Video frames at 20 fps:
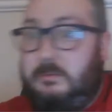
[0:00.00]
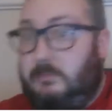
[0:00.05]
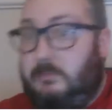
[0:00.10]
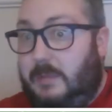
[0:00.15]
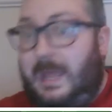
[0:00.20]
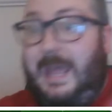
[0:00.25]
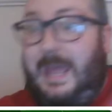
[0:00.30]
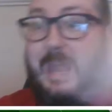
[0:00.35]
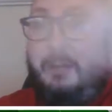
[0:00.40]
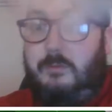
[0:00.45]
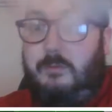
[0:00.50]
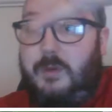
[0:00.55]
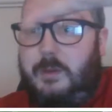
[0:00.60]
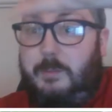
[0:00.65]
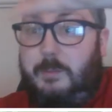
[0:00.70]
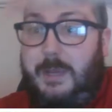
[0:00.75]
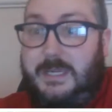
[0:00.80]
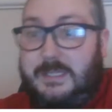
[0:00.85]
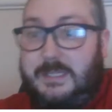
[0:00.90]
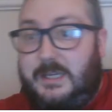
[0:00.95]
area,
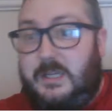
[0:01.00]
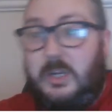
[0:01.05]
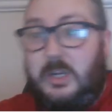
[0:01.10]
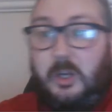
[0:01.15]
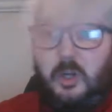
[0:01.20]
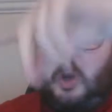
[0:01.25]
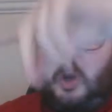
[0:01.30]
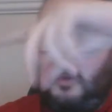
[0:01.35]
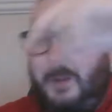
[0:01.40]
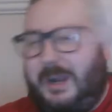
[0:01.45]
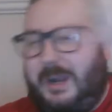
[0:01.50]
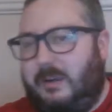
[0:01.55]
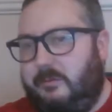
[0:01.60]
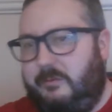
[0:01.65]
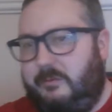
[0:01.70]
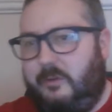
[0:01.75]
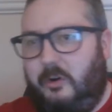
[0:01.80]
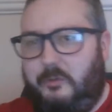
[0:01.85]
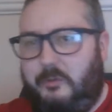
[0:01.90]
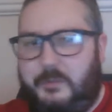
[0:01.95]
basically, and you can go back and
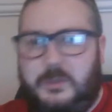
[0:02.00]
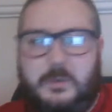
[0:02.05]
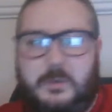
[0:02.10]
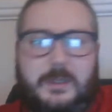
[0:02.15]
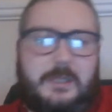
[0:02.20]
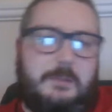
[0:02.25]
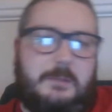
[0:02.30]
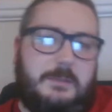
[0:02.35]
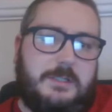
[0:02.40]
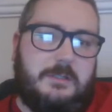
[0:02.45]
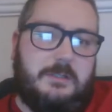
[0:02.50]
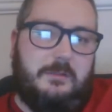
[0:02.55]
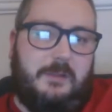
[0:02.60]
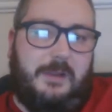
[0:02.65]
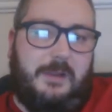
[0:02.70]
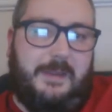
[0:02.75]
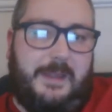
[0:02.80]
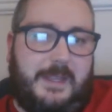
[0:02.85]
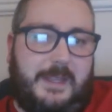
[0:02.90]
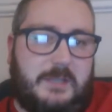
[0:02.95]
forth between them and stuff
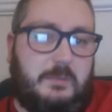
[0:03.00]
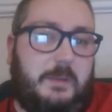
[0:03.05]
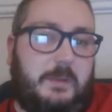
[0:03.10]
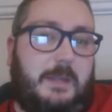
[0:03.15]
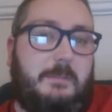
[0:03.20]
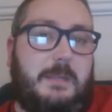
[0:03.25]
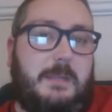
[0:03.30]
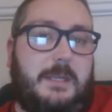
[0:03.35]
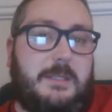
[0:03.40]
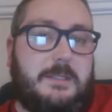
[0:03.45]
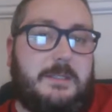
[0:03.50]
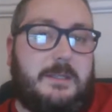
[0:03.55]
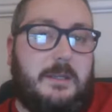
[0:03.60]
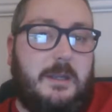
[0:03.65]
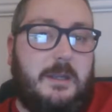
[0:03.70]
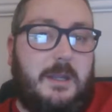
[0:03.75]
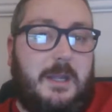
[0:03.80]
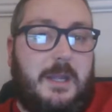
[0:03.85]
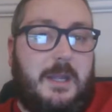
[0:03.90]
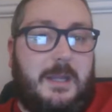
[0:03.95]
like that. That's what that means.
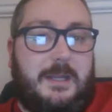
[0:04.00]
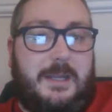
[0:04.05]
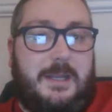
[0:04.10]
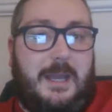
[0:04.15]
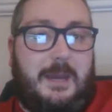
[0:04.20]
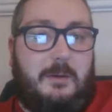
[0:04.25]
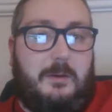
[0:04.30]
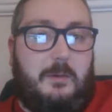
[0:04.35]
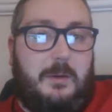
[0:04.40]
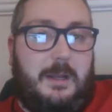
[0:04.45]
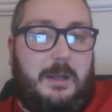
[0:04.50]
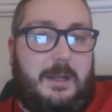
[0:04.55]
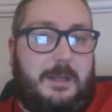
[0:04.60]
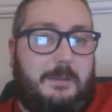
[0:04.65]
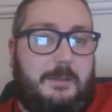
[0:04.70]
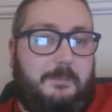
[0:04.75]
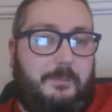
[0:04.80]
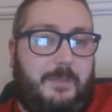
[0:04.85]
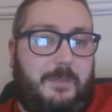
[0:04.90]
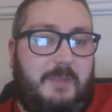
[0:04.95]
Now,
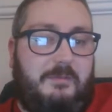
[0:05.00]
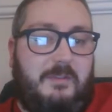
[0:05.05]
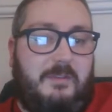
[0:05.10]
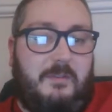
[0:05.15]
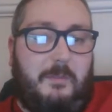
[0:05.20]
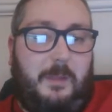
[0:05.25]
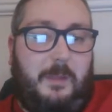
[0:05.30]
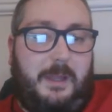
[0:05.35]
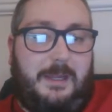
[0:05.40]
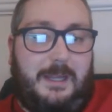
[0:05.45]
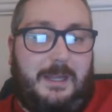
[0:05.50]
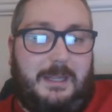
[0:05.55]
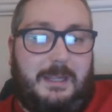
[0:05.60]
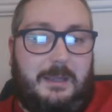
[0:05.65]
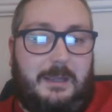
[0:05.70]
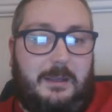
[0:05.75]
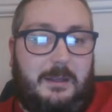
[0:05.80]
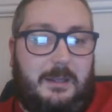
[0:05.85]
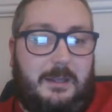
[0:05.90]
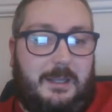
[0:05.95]
if you've ever played like
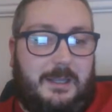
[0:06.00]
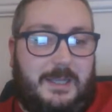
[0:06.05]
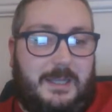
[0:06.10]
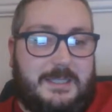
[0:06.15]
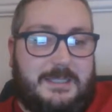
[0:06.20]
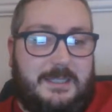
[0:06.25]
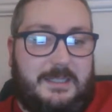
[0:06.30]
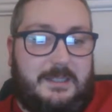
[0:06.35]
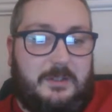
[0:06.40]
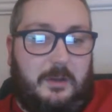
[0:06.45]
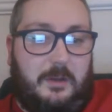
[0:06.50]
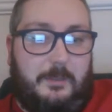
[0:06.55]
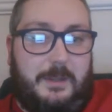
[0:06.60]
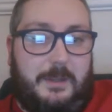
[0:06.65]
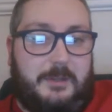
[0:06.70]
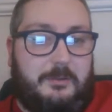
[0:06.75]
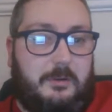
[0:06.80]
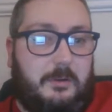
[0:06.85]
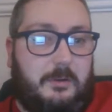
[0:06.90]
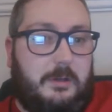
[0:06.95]
a classic sort of
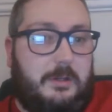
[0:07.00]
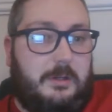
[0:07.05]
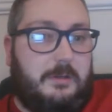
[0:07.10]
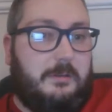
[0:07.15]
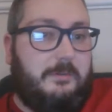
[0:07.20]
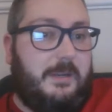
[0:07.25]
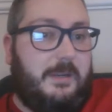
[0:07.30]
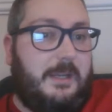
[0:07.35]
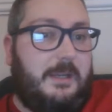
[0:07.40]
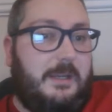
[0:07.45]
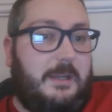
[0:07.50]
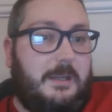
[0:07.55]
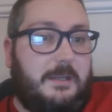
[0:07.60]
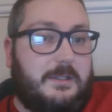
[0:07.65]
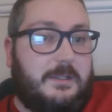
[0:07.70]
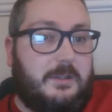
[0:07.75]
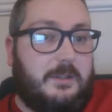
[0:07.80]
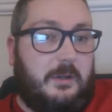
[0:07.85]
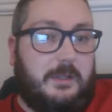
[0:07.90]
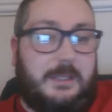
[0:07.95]
Metroidvania
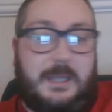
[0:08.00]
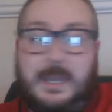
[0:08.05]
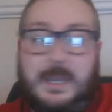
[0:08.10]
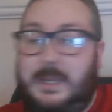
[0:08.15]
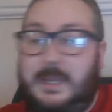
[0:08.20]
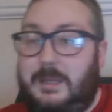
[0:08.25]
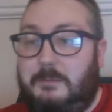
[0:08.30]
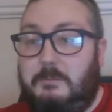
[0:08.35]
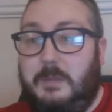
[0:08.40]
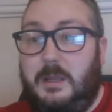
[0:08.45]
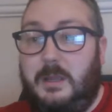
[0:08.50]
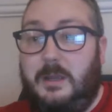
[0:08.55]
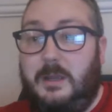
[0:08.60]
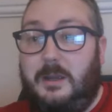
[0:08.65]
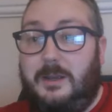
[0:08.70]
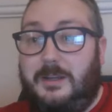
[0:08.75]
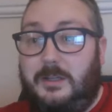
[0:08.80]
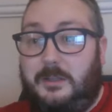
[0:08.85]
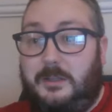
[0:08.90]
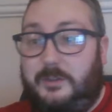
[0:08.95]
sort of game,
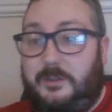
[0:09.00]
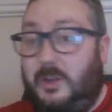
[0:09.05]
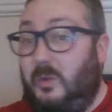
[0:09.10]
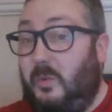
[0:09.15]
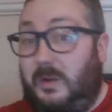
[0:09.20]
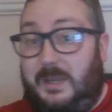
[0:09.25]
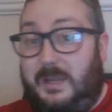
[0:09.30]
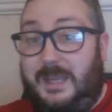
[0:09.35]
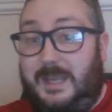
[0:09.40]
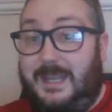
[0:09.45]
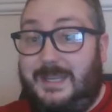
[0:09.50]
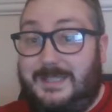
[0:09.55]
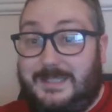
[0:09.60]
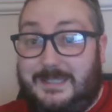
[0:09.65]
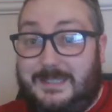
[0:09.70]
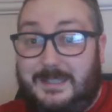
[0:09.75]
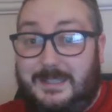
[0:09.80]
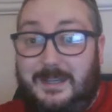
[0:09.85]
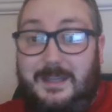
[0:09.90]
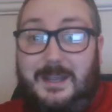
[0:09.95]
you'll know what it
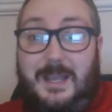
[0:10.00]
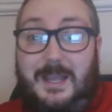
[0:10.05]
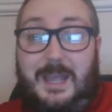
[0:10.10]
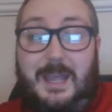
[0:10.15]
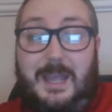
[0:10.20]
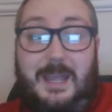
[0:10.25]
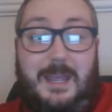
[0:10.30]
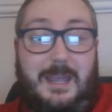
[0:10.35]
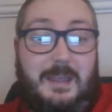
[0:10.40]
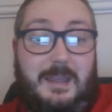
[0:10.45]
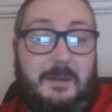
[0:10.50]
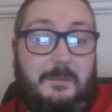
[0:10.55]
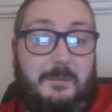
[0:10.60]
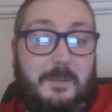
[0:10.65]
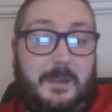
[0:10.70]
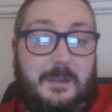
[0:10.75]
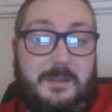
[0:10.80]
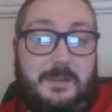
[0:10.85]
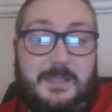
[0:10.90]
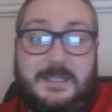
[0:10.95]
is.
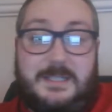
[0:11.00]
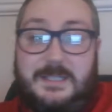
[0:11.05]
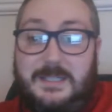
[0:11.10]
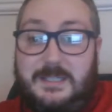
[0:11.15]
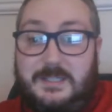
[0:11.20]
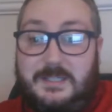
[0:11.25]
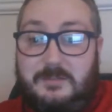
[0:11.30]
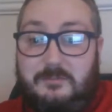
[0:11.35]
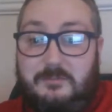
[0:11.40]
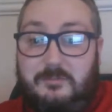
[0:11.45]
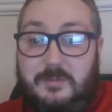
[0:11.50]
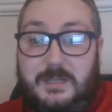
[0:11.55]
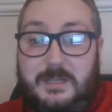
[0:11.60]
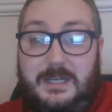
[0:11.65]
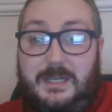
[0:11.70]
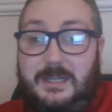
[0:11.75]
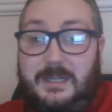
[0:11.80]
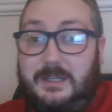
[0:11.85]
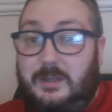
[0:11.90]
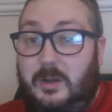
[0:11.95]
This is
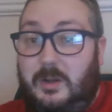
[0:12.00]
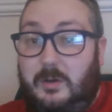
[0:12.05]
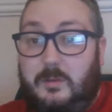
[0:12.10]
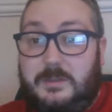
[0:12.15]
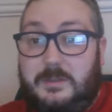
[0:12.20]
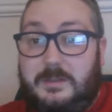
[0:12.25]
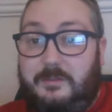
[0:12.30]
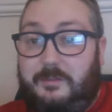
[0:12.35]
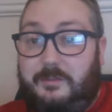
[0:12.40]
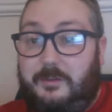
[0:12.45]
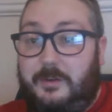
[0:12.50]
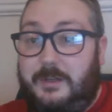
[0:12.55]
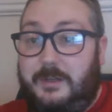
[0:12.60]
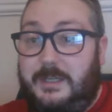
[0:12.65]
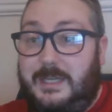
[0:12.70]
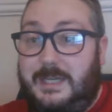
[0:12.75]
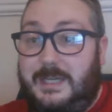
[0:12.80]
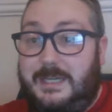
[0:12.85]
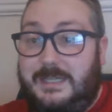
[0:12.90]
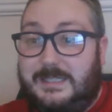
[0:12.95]
really no different.
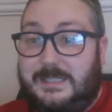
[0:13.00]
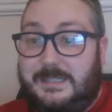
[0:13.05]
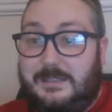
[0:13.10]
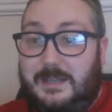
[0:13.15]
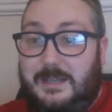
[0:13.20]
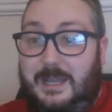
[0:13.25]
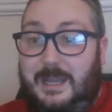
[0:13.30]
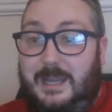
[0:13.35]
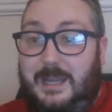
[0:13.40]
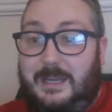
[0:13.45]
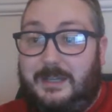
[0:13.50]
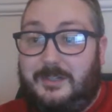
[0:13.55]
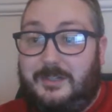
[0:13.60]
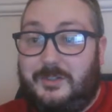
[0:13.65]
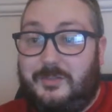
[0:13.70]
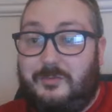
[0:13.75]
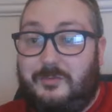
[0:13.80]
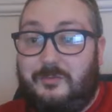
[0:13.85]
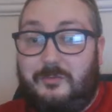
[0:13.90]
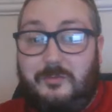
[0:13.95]
It's
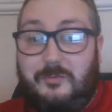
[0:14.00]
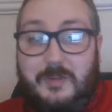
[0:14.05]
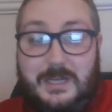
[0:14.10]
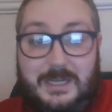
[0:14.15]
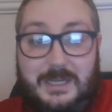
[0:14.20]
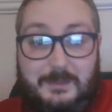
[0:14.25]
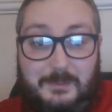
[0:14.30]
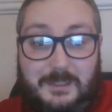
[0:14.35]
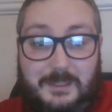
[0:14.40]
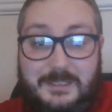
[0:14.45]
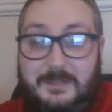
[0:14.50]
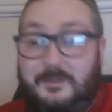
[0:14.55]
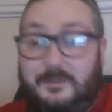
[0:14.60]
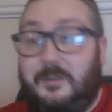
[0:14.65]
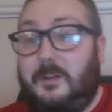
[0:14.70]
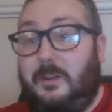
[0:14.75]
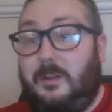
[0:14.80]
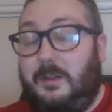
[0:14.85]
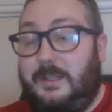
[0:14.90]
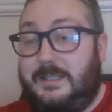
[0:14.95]
extremely
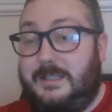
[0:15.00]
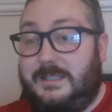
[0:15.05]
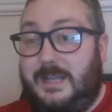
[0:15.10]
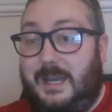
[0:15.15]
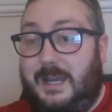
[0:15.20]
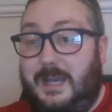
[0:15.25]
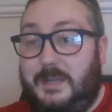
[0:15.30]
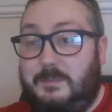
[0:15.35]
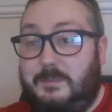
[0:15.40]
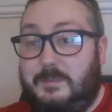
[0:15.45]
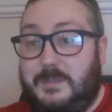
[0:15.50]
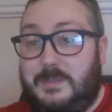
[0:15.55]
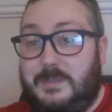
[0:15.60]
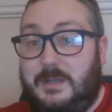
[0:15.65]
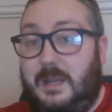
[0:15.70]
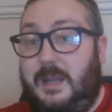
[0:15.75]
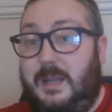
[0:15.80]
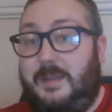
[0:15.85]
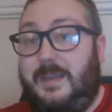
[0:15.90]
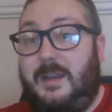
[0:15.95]
difficult at times,
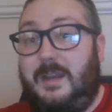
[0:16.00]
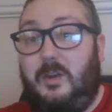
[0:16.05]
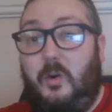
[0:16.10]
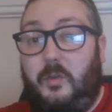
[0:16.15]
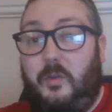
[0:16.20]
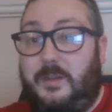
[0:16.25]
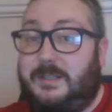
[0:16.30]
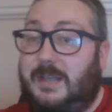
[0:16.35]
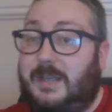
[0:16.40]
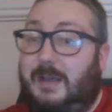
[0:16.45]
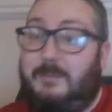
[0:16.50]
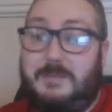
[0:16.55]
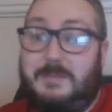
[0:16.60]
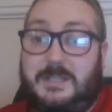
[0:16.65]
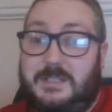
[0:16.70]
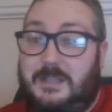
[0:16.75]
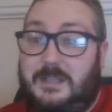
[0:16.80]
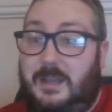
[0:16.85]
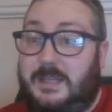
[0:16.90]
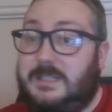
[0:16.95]
and then at other times
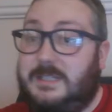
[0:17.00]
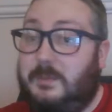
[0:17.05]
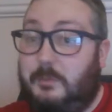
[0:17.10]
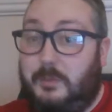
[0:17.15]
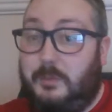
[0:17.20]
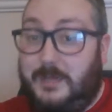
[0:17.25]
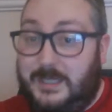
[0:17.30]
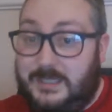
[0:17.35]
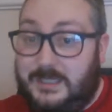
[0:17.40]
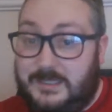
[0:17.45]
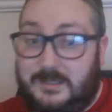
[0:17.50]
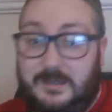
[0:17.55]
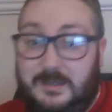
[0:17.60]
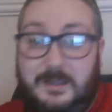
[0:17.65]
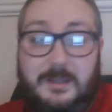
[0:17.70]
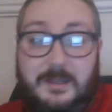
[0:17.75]
it's a breeze.